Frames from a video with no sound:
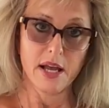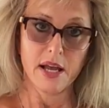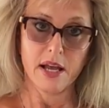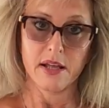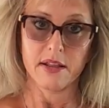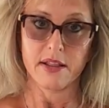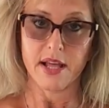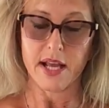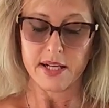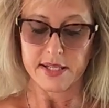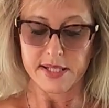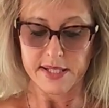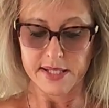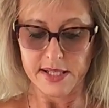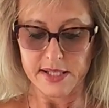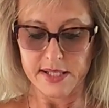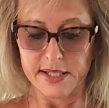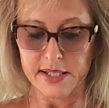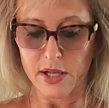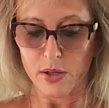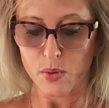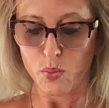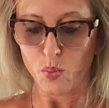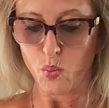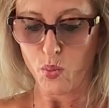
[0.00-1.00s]
They assist
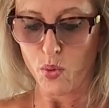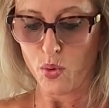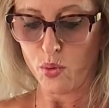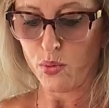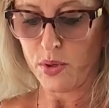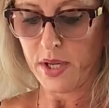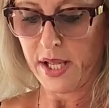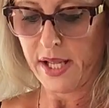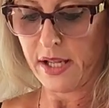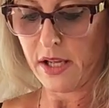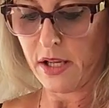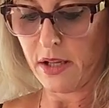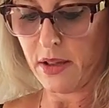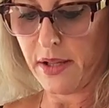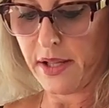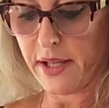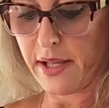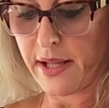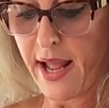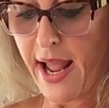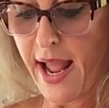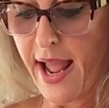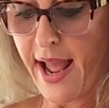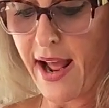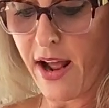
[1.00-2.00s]
in wound
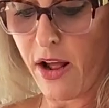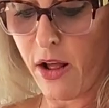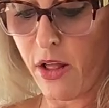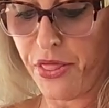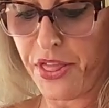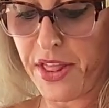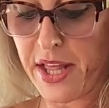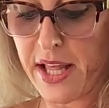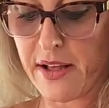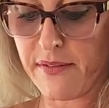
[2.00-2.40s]
healing, healthy